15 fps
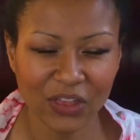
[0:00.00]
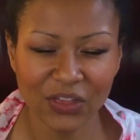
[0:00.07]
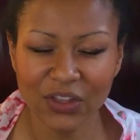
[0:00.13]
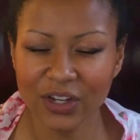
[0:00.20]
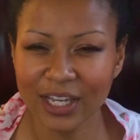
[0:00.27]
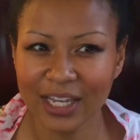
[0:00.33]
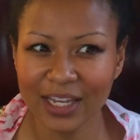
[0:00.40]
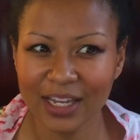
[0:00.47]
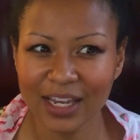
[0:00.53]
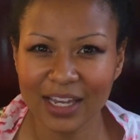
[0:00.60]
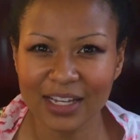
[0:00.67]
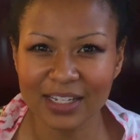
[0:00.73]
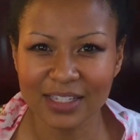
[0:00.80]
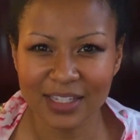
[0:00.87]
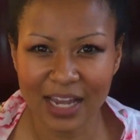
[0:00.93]
looking
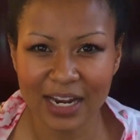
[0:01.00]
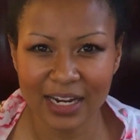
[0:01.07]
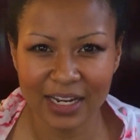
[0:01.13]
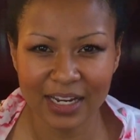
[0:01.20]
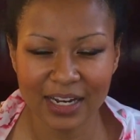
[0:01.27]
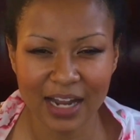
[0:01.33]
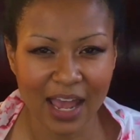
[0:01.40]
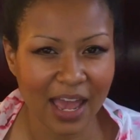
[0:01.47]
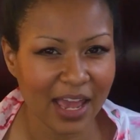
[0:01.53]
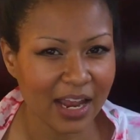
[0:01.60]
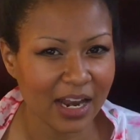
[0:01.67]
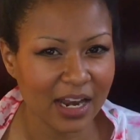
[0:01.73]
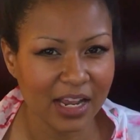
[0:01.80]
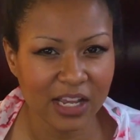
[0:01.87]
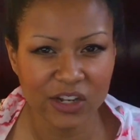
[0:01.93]
excited
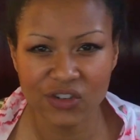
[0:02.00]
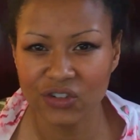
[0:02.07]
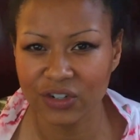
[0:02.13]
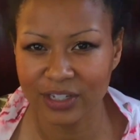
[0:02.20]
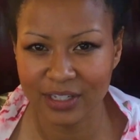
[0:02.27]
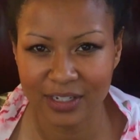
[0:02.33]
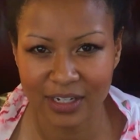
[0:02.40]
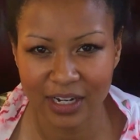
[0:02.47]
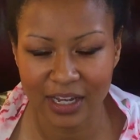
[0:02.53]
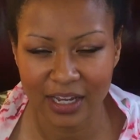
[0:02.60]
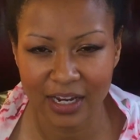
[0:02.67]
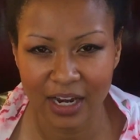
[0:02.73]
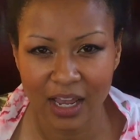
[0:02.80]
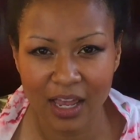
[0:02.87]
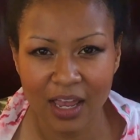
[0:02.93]
and
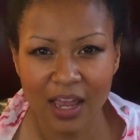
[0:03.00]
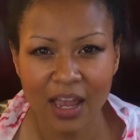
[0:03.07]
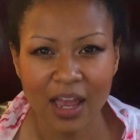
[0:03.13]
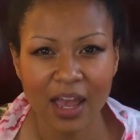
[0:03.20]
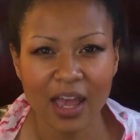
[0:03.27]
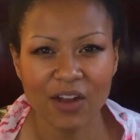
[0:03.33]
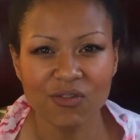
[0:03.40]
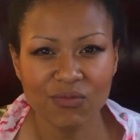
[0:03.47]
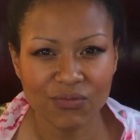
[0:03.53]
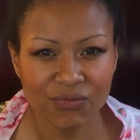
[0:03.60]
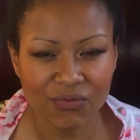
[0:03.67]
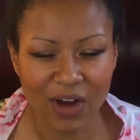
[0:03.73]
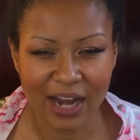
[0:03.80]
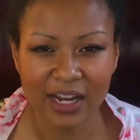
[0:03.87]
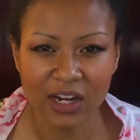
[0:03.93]
interested and
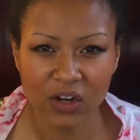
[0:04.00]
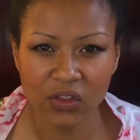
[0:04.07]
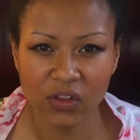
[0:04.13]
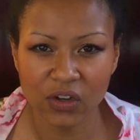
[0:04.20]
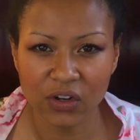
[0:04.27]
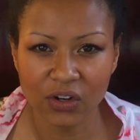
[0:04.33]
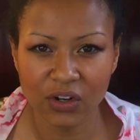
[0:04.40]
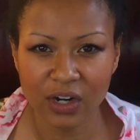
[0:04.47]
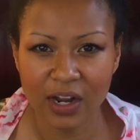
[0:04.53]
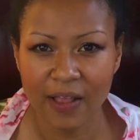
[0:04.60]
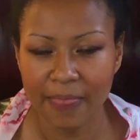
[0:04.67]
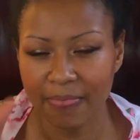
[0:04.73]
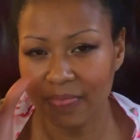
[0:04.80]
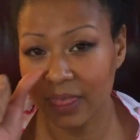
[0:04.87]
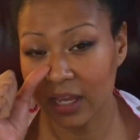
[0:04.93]
ready to learn,
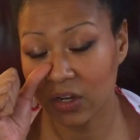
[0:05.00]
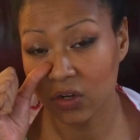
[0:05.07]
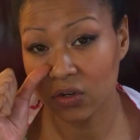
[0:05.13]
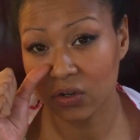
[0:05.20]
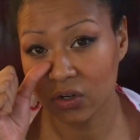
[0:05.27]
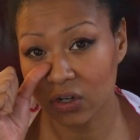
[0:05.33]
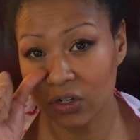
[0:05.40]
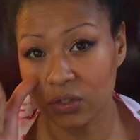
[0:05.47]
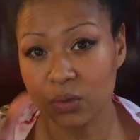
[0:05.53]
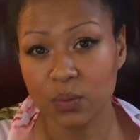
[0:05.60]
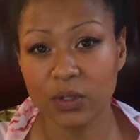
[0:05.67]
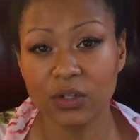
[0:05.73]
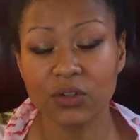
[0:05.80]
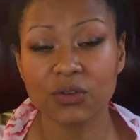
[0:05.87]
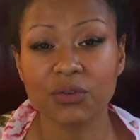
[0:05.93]
then your nurse
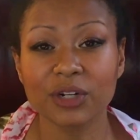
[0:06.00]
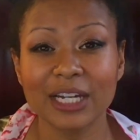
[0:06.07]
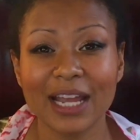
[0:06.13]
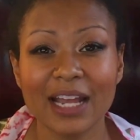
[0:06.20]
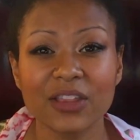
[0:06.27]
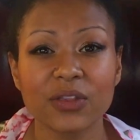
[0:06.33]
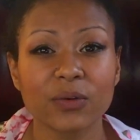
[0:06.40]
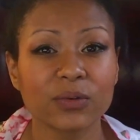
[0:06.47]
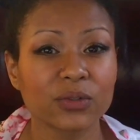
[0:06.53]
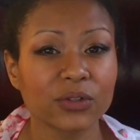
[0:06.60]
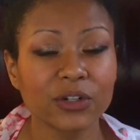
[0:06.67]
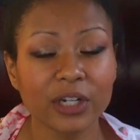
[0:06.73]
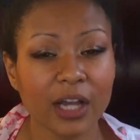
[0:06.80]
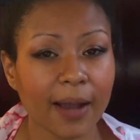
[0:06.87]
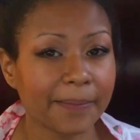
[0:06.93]
will create those
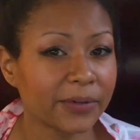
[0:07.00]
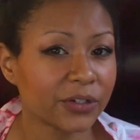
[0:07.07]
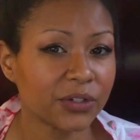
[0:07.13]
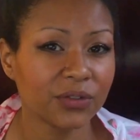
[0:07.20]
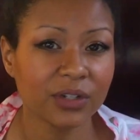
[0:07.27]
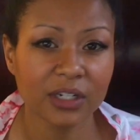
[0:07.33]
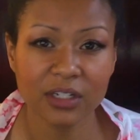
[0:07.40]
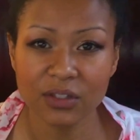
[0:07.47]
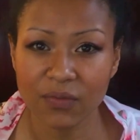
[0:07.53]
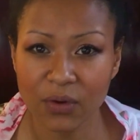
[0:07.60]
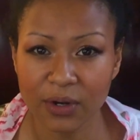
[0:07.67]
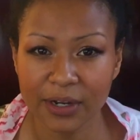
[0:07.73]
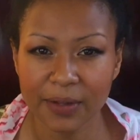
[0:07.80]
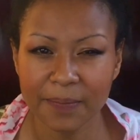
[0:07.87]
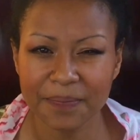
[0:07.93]
learning opportunities
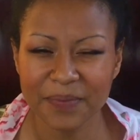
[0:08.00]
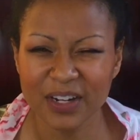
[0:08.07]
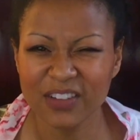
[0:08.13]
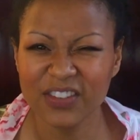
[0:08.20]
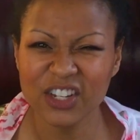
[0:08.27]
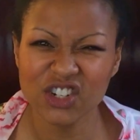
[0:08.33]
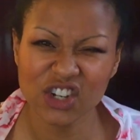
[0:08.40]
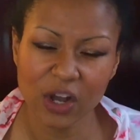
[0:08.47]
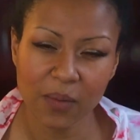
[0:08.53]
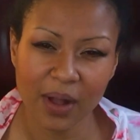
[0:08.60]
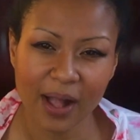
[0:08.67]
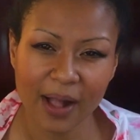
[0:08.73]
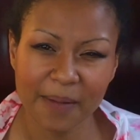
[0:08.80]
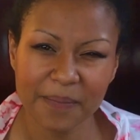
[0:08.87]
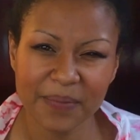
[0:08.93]
for you. But if you show
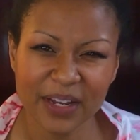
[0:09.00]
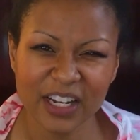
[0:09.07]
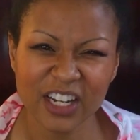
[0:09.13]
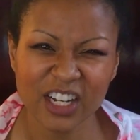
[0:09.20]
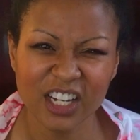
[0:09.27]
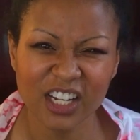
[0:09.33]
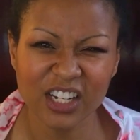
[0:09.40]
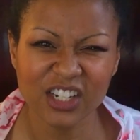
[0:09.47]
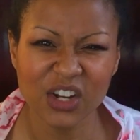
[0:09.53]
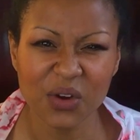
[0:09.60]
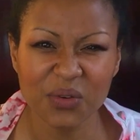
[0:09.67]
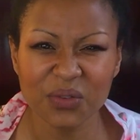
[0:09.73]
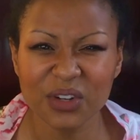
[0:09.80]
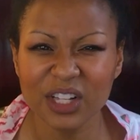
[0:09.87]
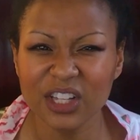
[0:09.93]
up and you
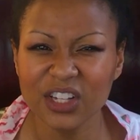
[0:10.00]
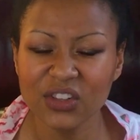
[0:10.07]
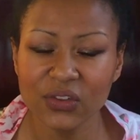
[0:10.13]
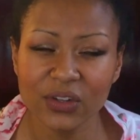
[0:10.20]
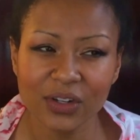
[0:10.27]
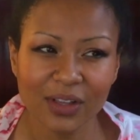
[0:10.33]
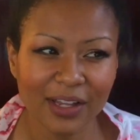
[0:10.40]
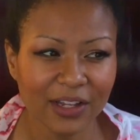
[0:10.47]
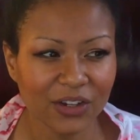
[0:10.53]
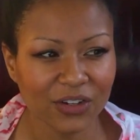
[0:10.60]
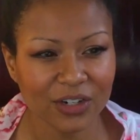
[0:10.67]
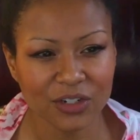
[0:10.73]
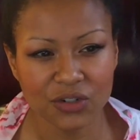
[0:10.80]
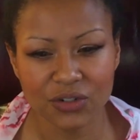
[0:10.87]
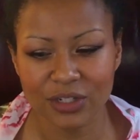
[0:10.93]
don't really look like you're
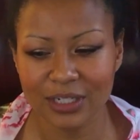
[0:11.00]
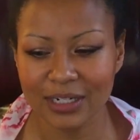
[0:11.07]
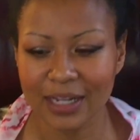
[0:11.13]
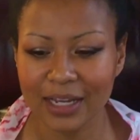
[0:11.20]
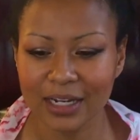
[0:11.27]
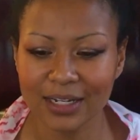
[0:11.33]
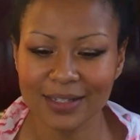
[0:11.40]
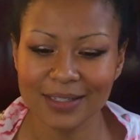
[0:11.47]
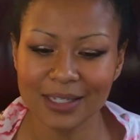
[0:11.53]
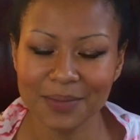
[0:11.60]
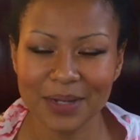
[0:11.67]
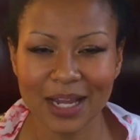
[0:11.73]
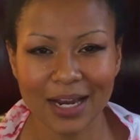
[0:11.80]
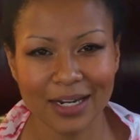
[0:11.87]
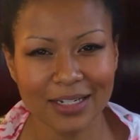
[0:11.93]
interested, you seem
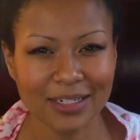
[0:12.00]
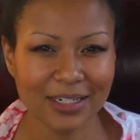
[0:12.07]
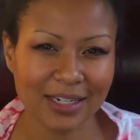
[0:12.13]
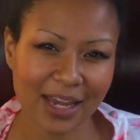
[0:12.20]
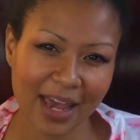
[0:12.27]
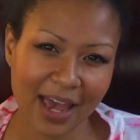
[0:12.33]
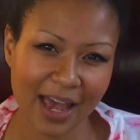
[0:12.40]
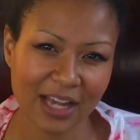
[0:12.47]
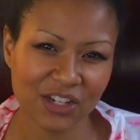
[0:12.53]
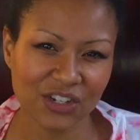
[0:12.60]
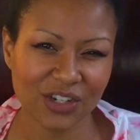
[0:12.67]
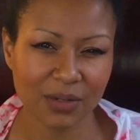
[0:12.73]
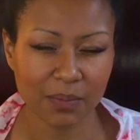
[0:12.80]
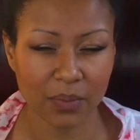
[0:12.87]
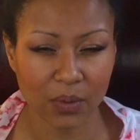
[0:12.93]
kind of detached
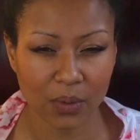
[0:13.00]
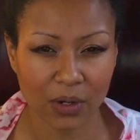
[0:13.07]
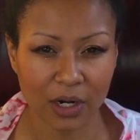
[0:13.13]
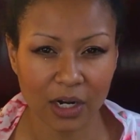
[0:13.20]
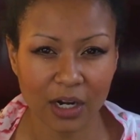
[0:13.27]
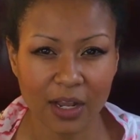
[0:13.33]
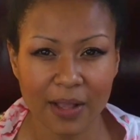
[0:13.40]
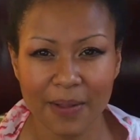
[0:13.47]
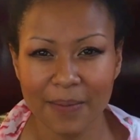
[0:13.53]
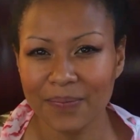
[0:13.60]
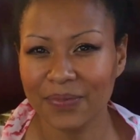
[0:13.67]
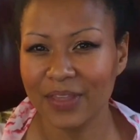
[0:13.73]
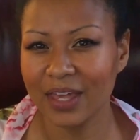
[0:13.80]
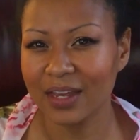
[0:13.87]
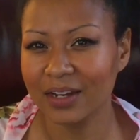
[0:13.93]
and bored,
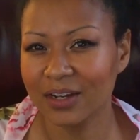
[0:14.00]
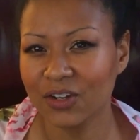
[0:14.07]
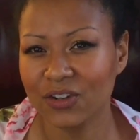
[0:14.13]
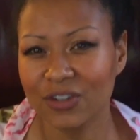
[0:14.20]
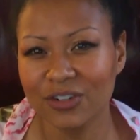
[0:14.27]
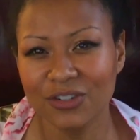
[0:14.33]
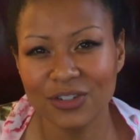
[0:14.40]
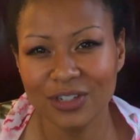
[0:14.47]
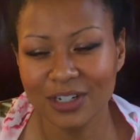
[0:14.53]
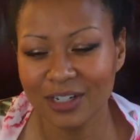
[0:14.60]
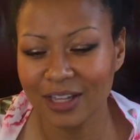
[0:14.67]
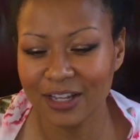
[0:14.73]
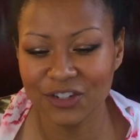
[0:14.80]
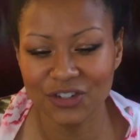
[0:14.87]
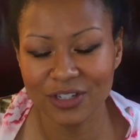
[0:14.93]
then your nurse is going to
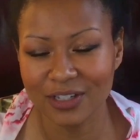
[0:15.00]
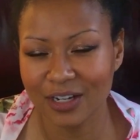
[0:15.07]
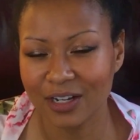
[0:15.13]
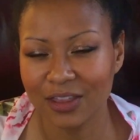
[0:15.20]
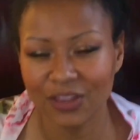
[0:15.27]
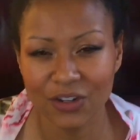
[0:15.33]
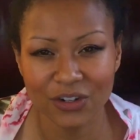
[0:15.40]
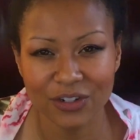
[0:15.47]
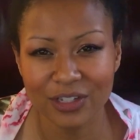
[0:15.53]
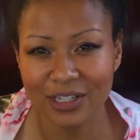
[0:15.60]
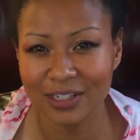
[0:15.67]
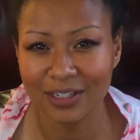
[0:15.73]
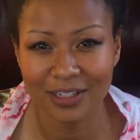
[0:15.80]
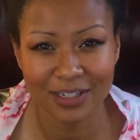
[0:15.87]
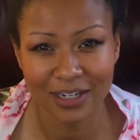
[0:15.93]
let you sit at the
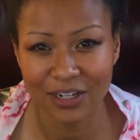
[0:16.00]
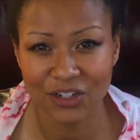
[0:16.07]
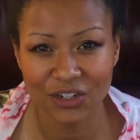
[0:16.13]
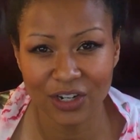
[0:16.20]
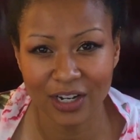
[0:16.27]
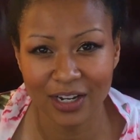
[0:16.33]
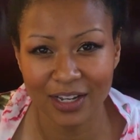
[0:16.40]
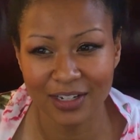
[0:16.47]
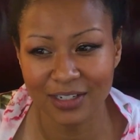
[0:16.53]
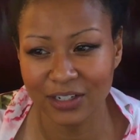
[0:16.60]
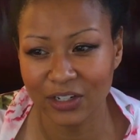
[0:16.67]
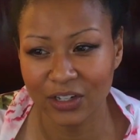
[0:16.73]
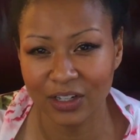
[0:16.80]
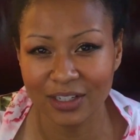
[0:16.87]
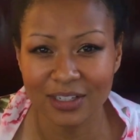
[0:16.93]
nursing station
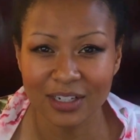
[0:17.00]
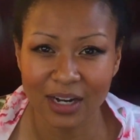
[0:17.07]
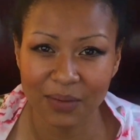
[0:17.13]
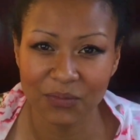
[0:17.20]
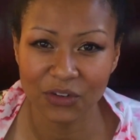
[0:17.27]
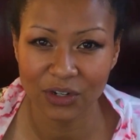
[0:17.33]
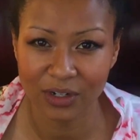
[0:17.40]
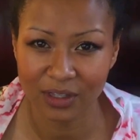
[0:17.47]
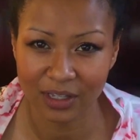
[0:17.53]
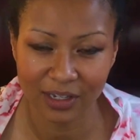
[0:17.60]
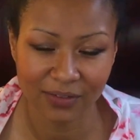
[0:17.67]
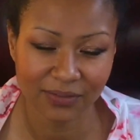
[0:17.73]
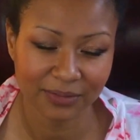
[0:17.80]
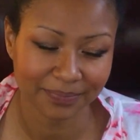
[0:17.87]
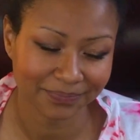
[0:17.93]
until it's time for you to
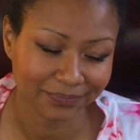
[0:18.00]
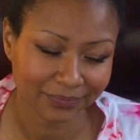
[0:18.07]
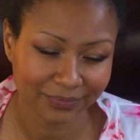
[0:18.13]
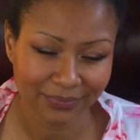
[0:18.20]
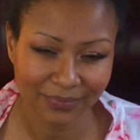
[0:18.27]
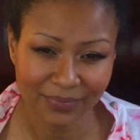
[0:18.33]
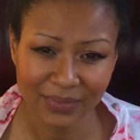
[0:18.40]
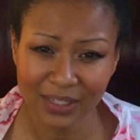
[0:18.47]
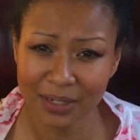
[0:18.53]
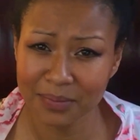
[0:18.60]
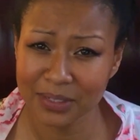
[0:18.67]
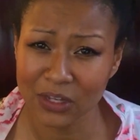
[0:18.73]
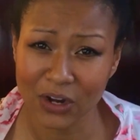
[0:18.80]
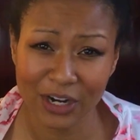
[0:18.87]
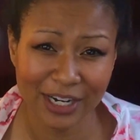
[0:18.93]
leave. I'm
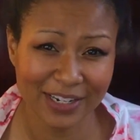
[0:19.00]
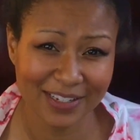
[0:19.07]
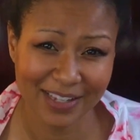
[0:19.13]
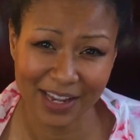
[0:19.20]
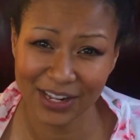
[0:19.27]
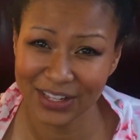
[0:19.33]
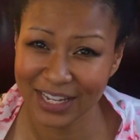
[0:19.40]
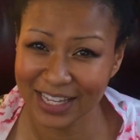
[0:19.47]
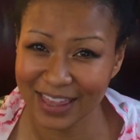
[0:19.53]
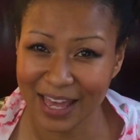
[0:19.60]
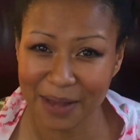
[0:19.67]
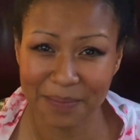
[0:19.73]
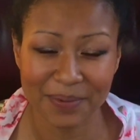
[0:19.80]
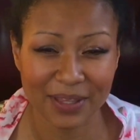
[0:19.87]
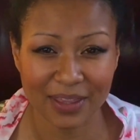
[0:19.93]
sorry to say it like
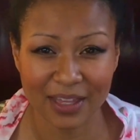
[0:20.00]
that, but